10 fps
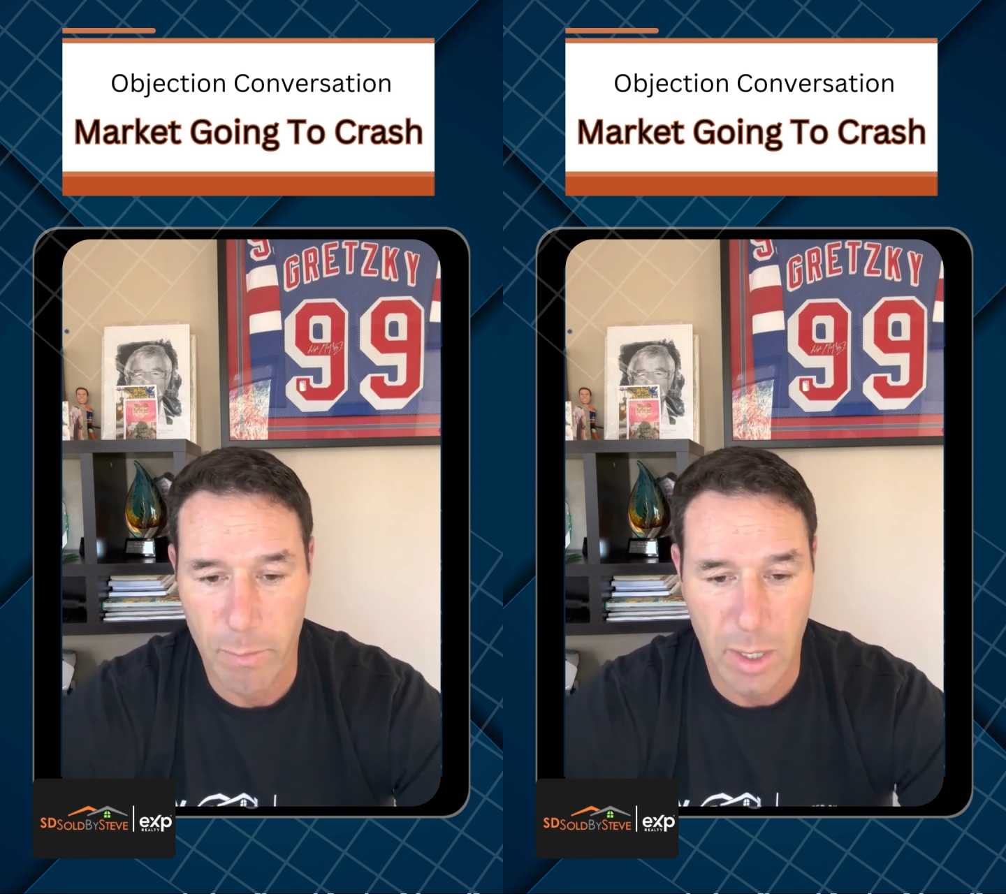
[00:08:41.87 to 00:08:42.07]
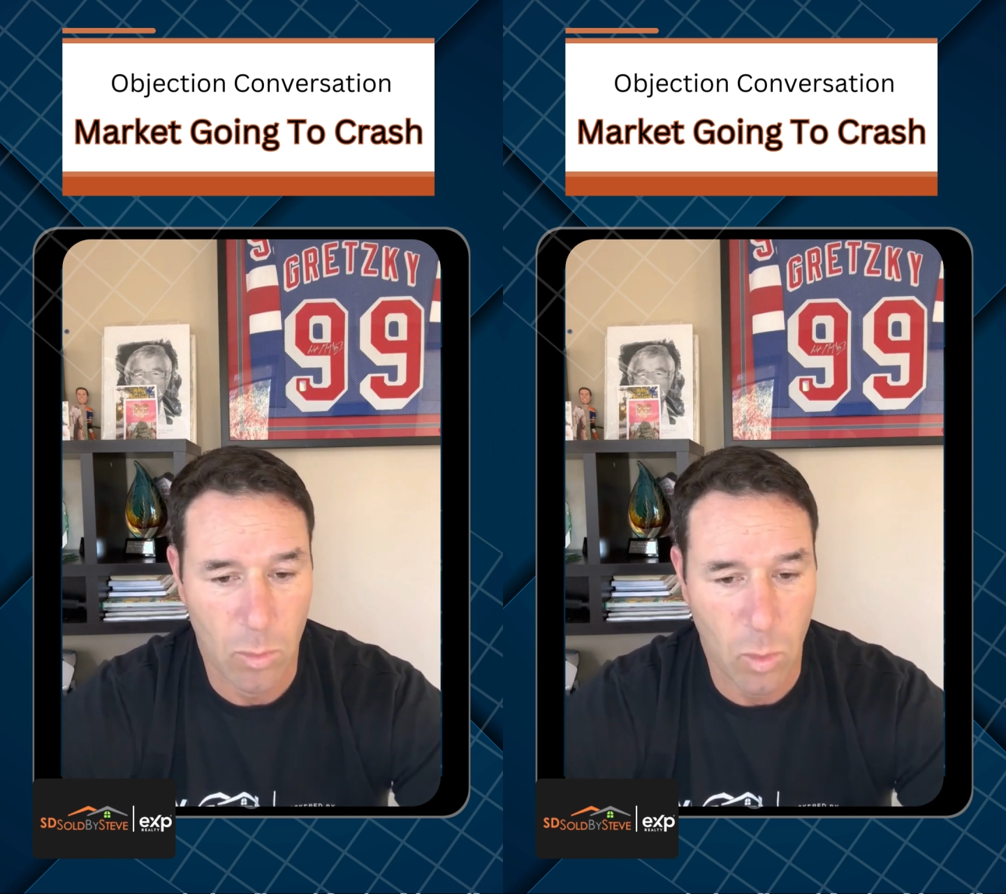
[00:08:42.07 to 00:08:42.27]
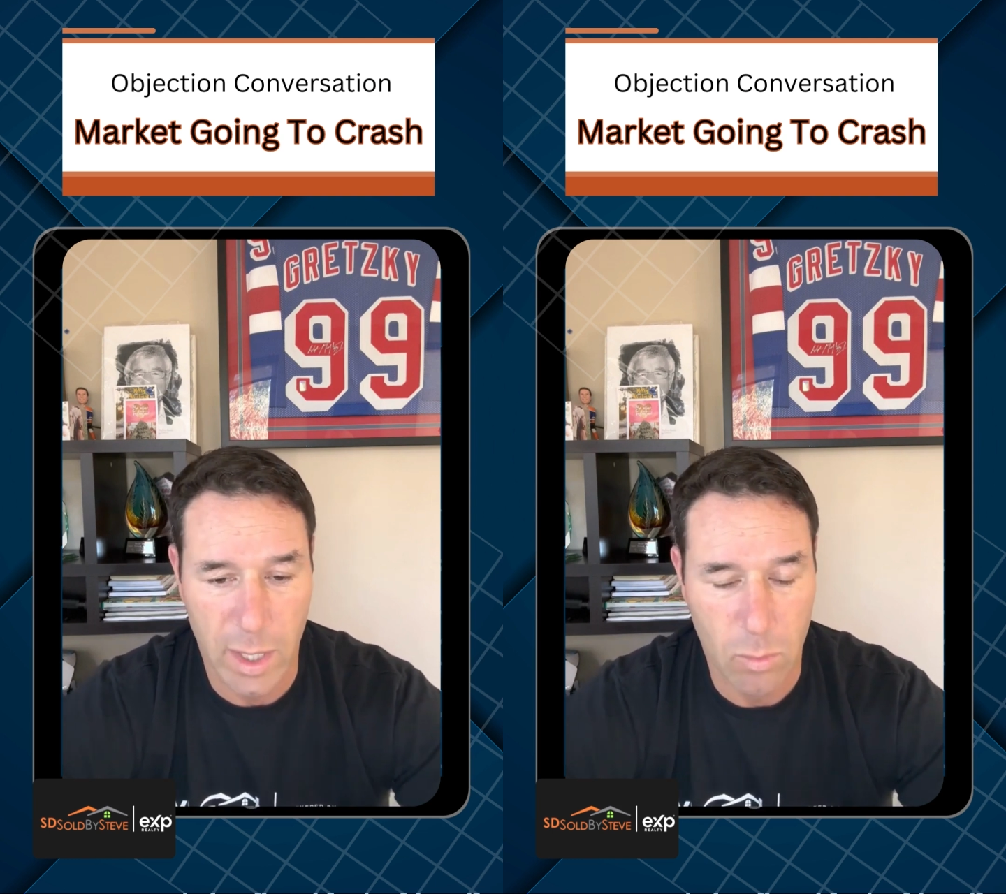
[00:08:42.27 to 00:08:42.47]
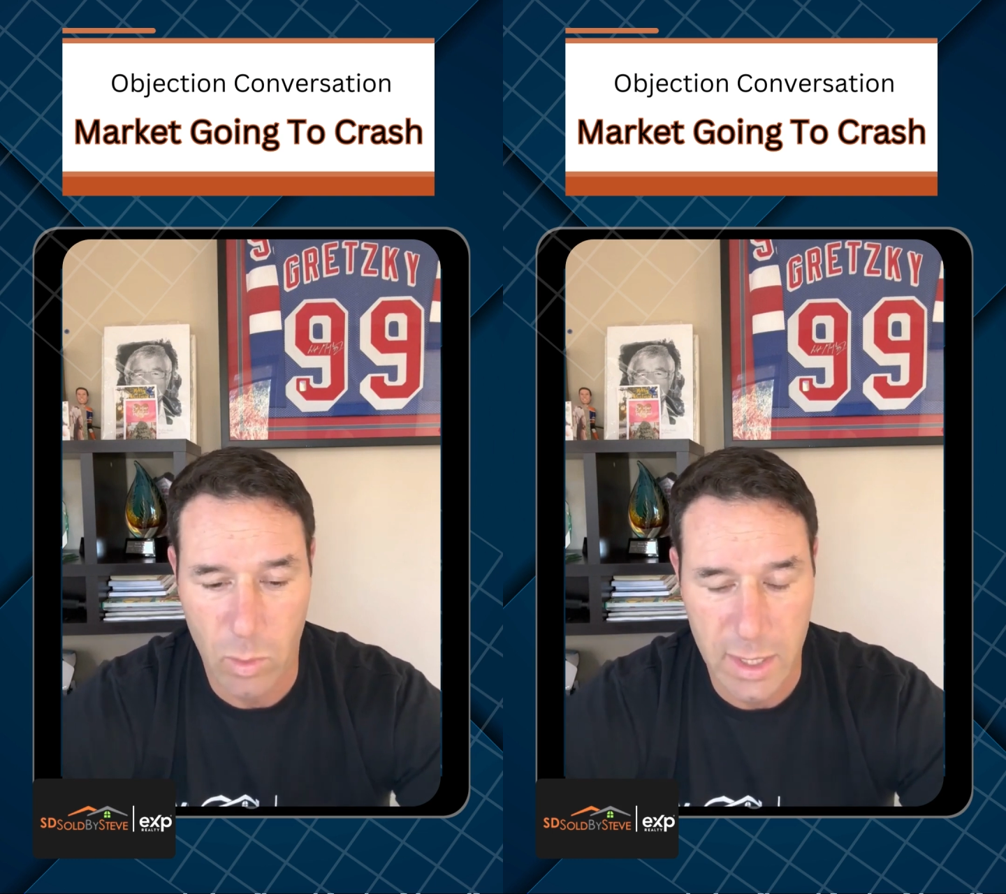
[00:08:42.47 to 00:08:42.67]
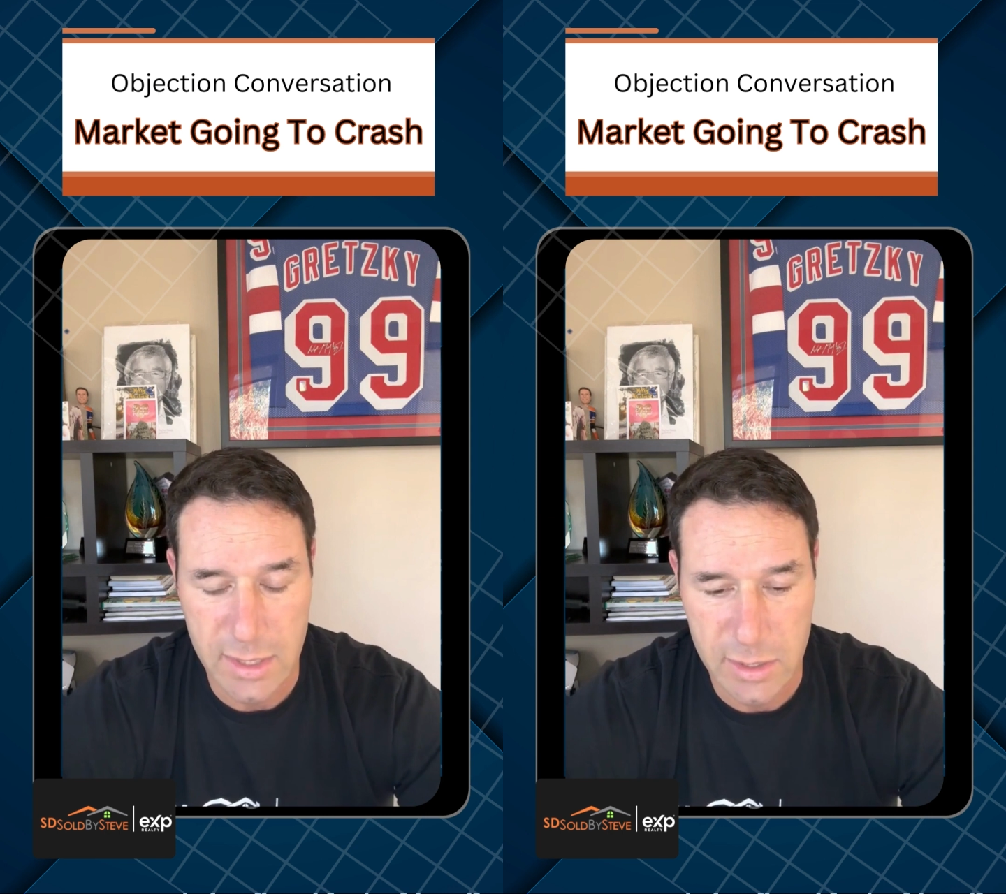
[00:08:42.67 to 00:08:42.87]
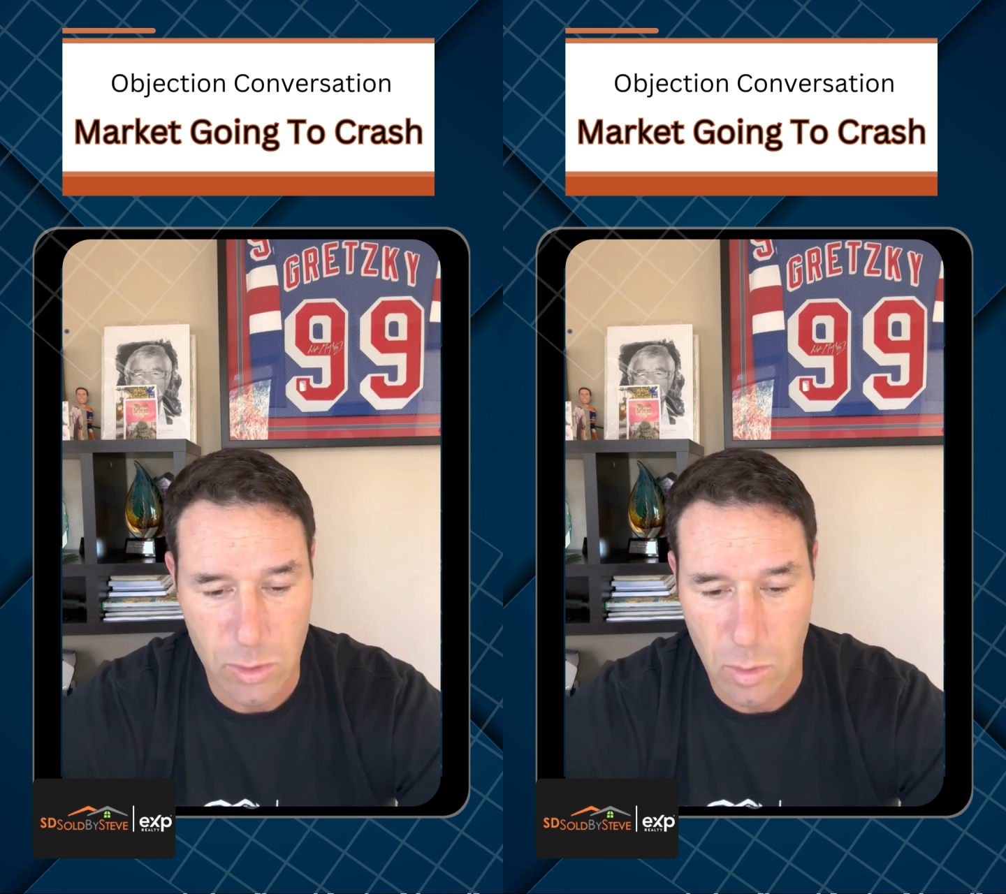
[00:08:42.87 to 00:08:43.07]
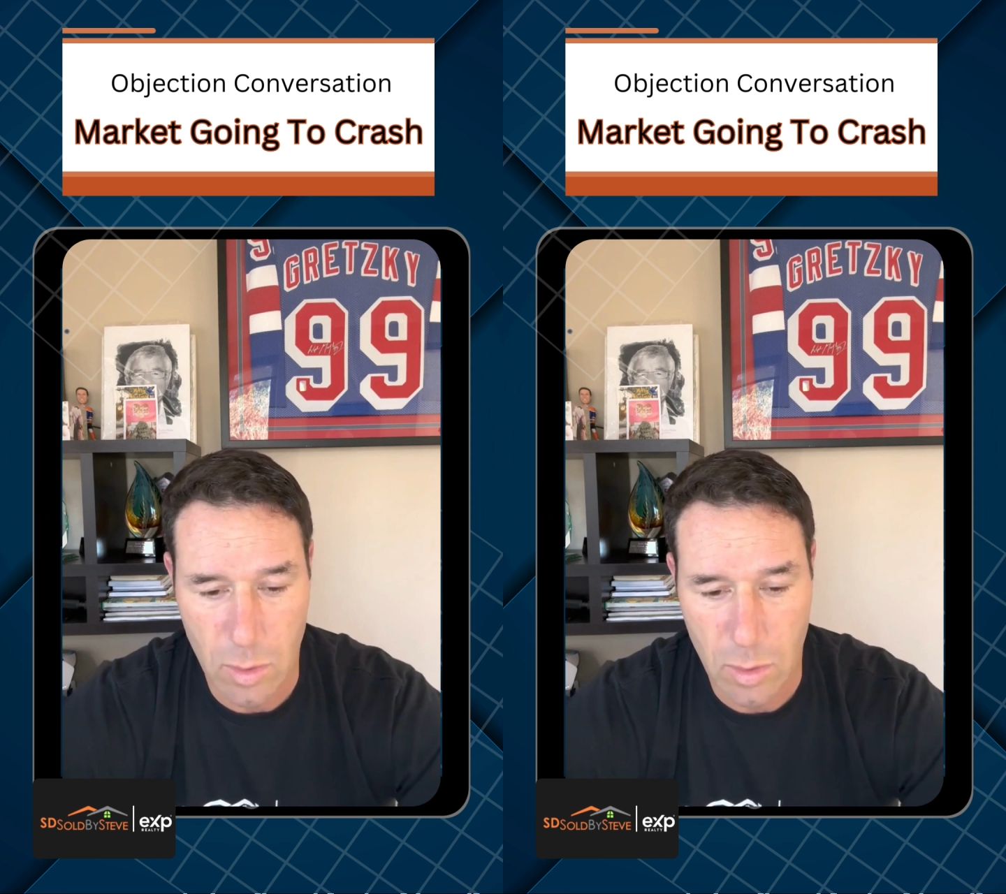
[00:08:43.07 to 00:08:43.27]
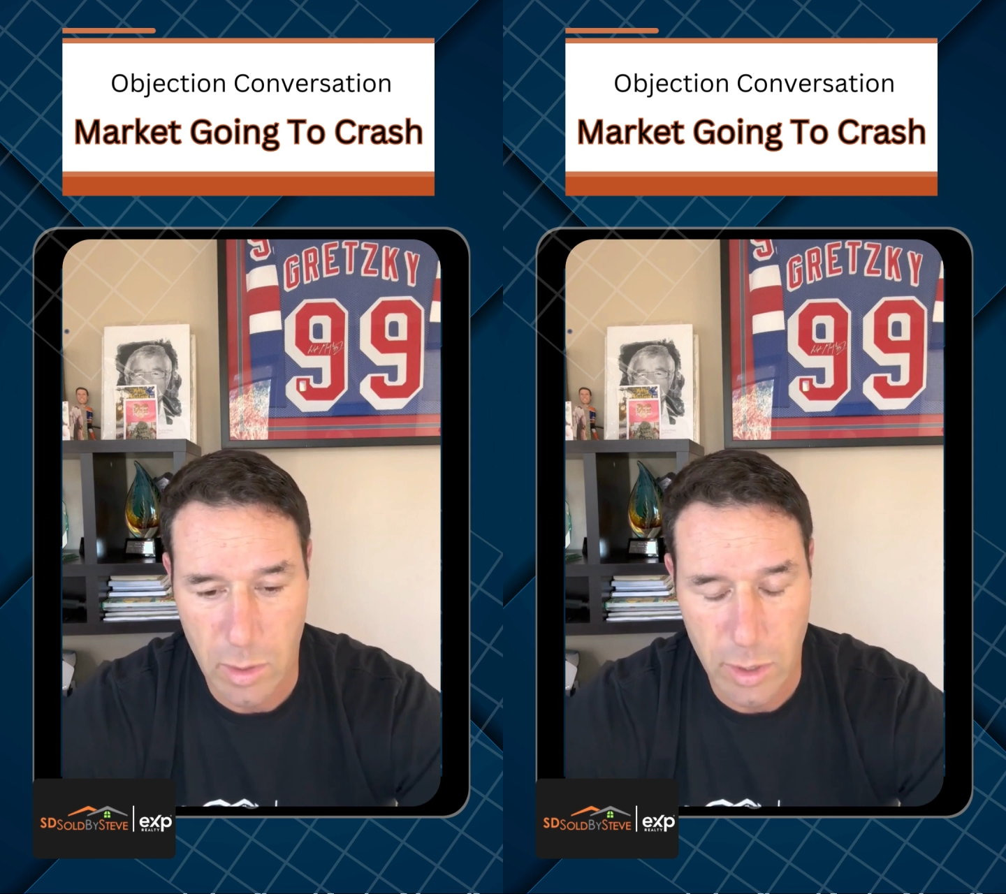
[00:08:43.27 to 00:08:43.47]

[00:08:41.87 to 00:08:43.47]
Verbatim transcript: but what, what is your,